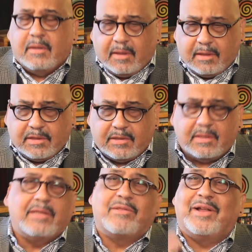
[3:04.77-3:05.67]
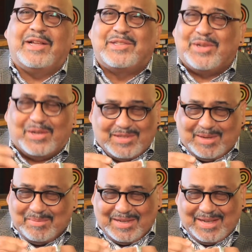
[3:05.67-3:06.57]
Yeah, I thought I saw
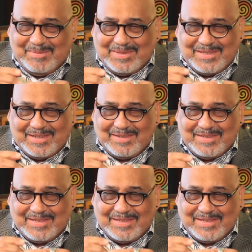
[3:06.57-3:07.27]
something. I'm sorry.